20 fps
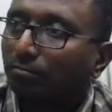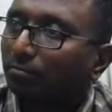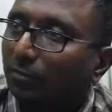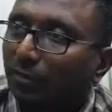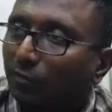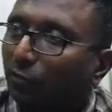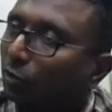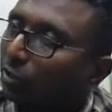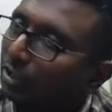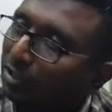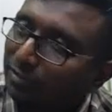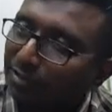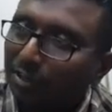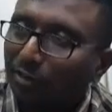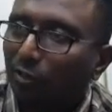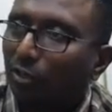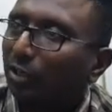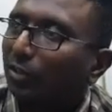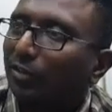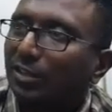Before
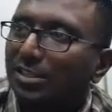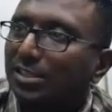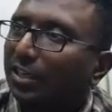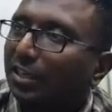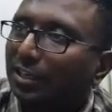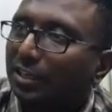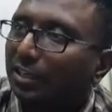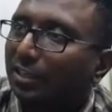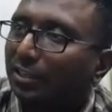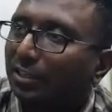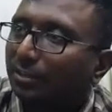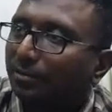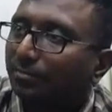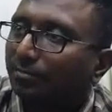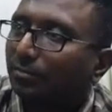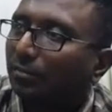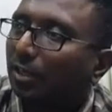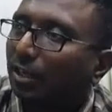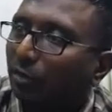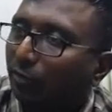delivery only, will settle it.
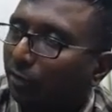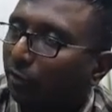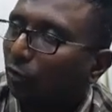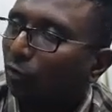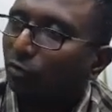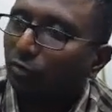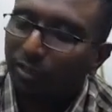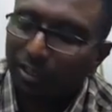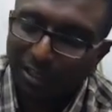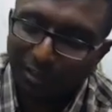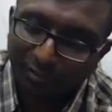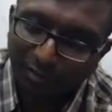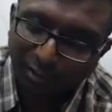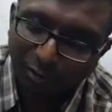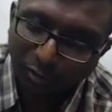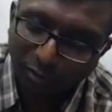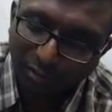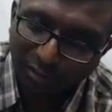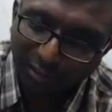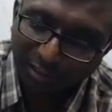And we don't. We never
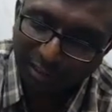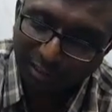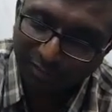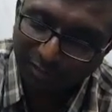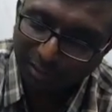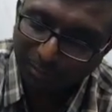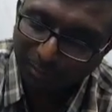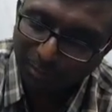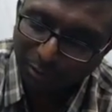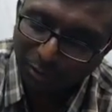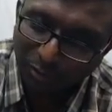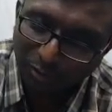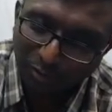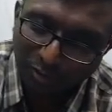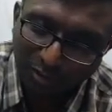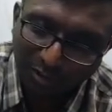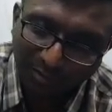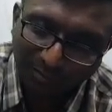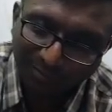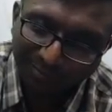took the delivery below. You
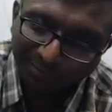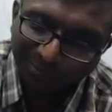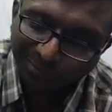see